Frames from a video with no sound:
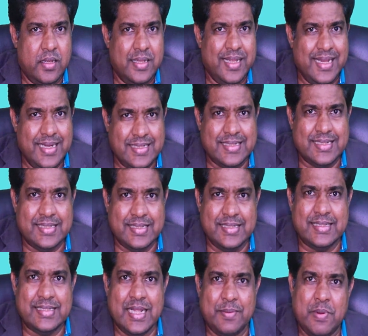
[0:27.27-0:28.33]
The
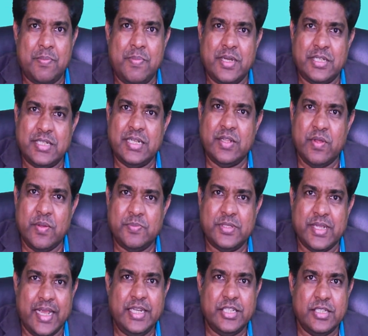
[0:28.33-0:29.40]
instructions are published in the
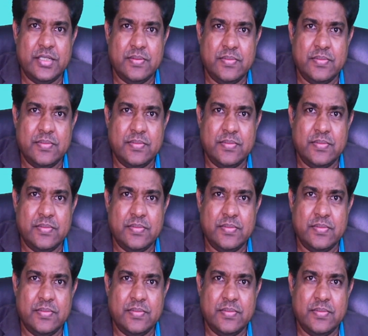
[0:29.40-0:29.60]
website.